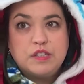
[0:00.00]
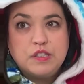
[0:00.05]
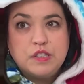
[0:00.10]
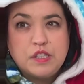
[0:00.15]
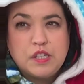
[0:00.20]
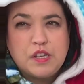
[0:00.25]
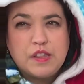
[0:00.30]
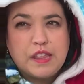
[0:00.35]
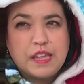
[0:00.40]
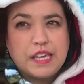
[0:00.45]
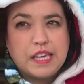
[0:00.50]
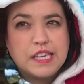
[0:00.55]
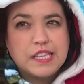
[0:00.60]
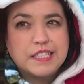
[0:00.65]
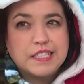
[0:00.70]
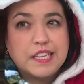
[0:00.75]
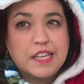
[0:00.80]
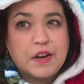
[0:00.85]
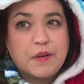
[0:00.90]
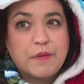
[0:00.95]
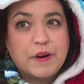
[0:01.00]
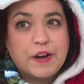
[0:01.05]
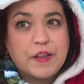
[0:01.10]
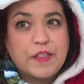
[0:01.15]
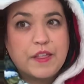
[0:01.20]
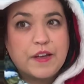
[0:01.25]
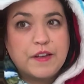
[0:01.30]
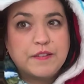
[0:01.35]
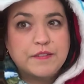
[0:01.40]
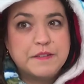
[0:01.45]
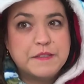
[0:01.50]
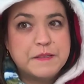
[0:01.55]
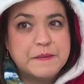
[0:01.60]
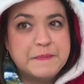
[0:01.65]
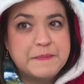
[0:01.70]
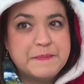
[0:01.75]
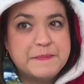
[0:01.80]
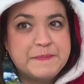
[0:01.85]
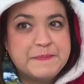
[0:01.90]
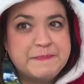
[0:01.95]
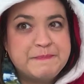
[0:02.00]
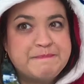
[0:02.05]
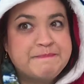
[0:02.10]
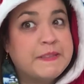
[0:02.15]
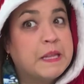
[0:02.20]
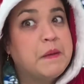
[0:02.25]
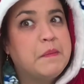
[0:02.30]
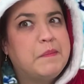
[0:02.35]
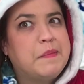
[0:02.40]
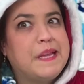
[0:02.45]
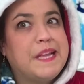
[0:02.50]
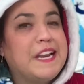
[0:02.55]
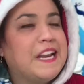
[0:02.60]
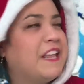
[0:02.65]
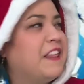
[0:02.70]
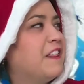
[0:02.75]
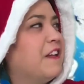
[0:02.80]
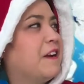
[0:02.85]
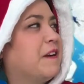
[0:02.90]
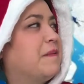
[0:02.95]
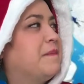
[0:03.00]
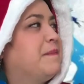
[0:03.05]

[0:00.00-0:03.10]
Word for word: Do you think he's going to wear those? Me neither.